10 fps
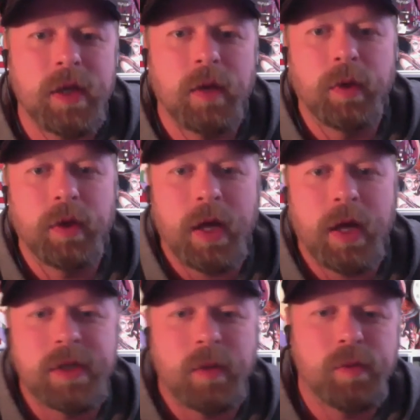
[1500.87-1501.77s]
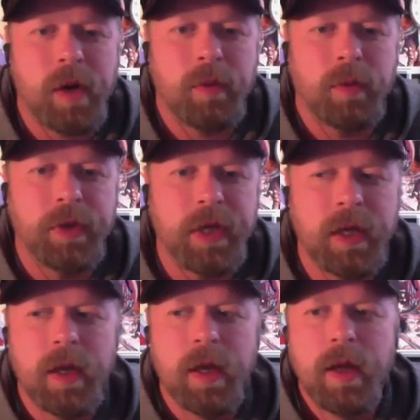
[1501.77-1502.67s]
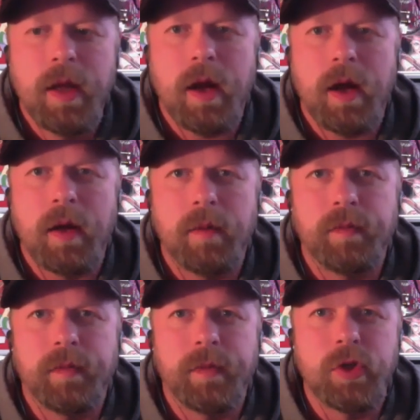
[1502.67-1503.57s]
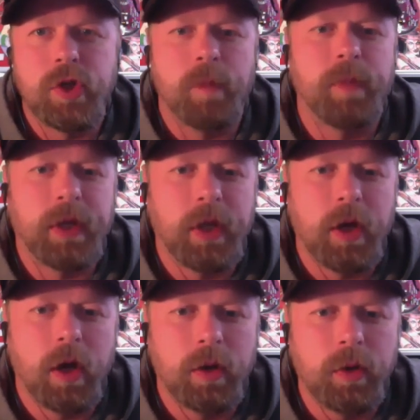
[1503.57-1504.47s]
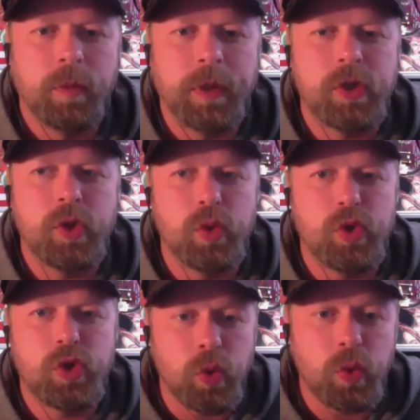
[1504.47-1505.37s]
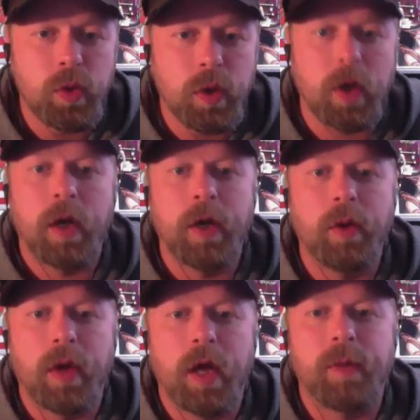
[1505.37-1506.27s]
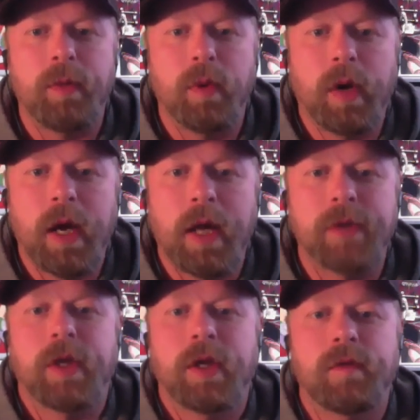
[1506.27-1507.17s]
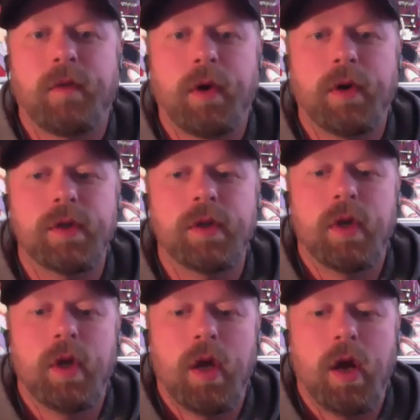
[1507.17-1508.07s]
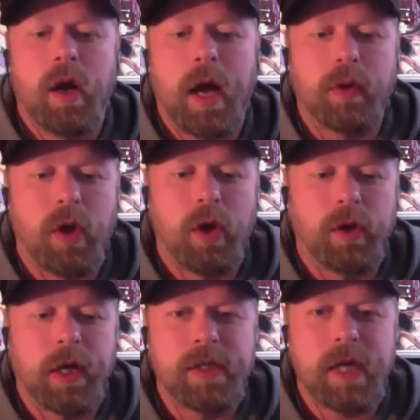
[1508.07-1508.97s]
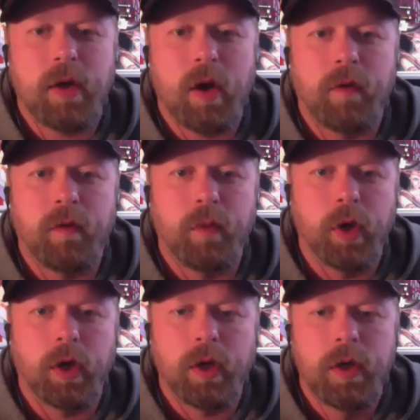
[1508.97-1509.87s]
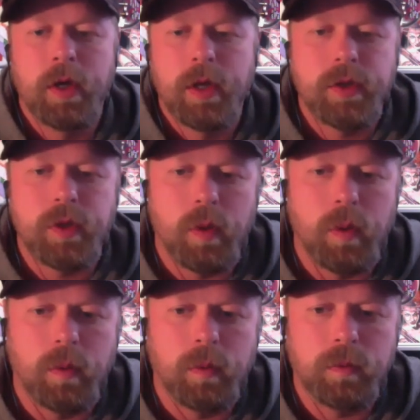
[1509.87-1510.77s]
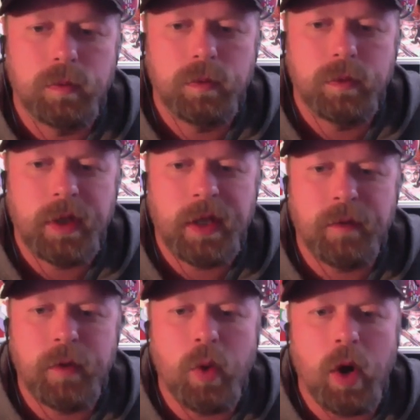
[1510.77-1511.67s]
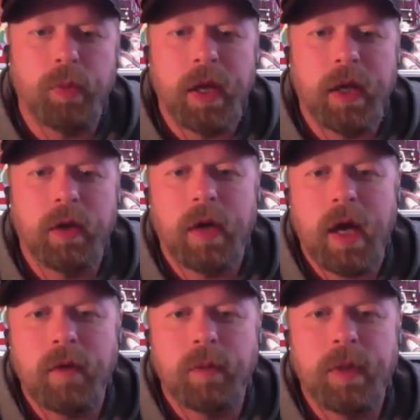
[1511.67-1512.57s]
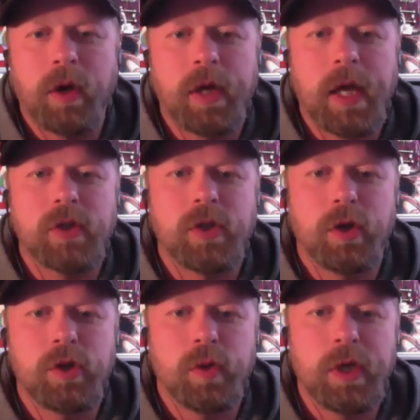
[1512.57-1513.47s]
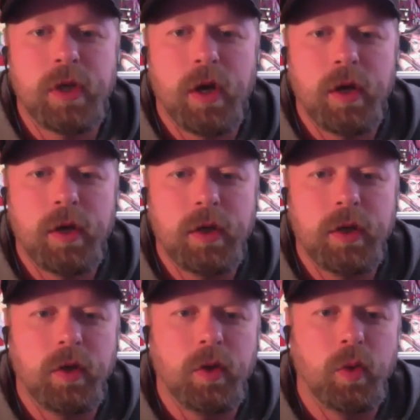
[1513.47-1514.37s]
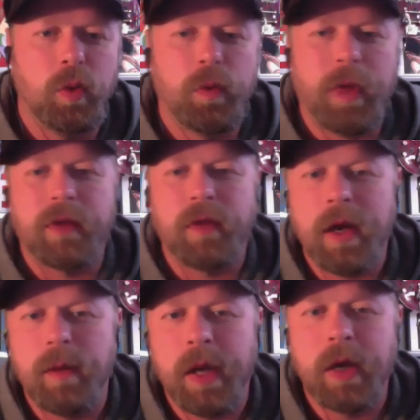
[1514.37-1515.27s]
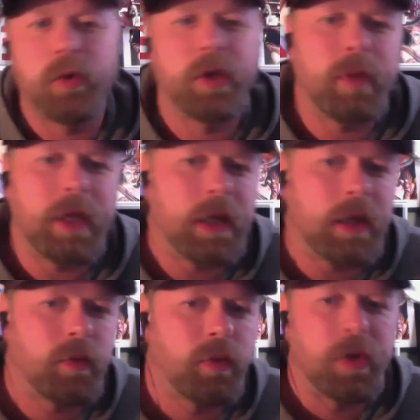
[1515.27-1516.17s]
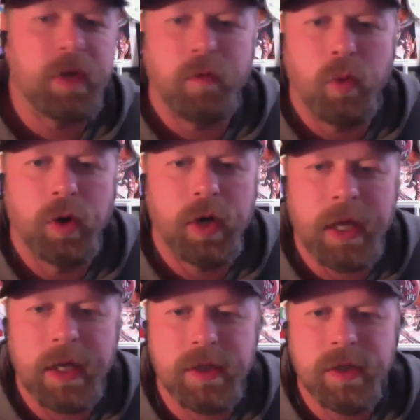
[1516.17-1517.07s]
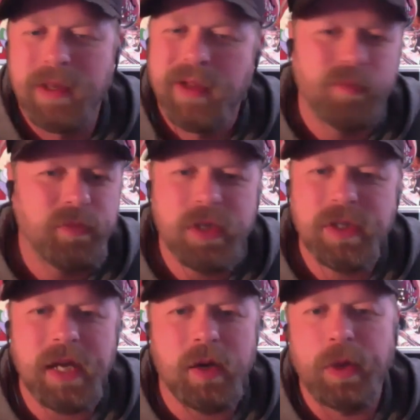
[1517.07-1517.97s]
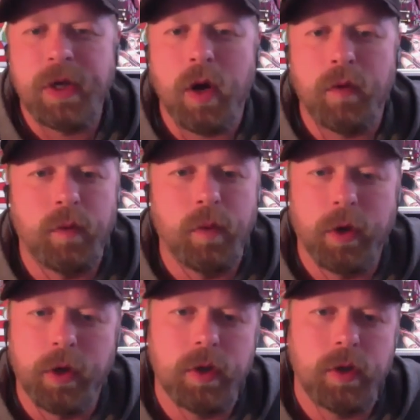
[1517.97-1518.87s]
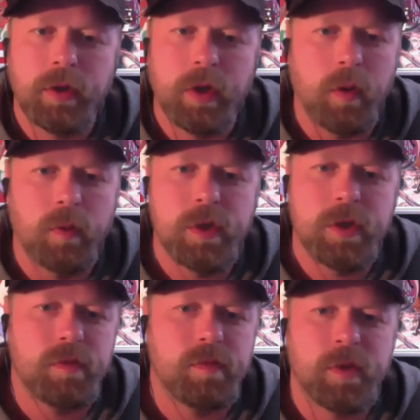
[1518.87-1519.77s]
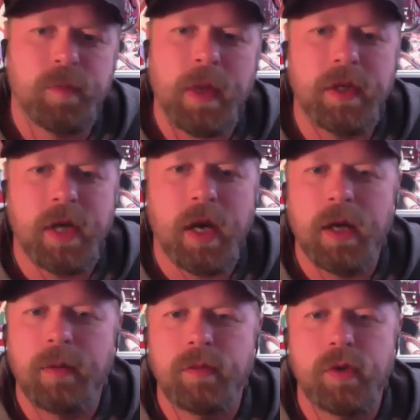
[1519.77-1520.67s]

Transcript: I realized that was probably jumping the gun a little bit too soon. I know a lot of people were asking as far as how long did I take off of work. So if you are planning on having PRK surgery done and you think that it might only be 3, 4 days, just take a week off of work. Just spend the time.